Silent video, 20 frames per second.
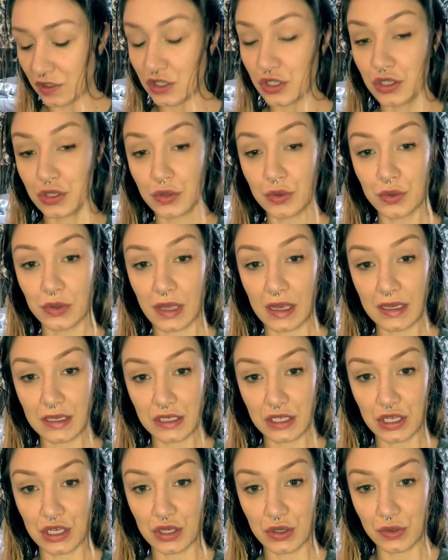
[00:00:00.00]
do like
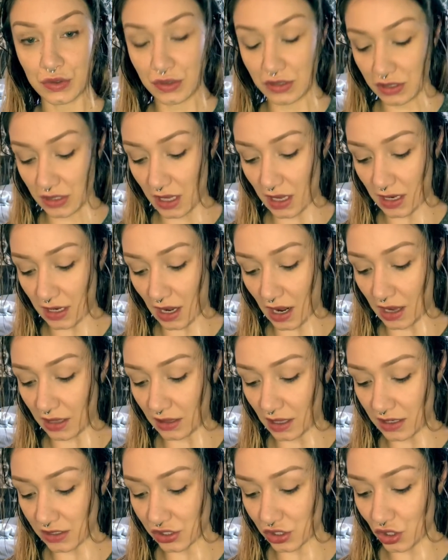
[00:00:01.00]
to use an
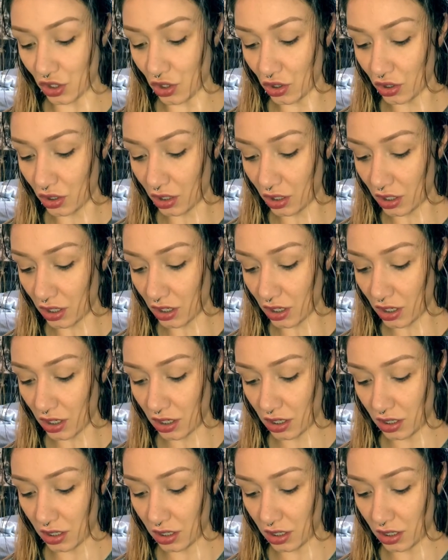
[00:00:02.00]
eyelash curler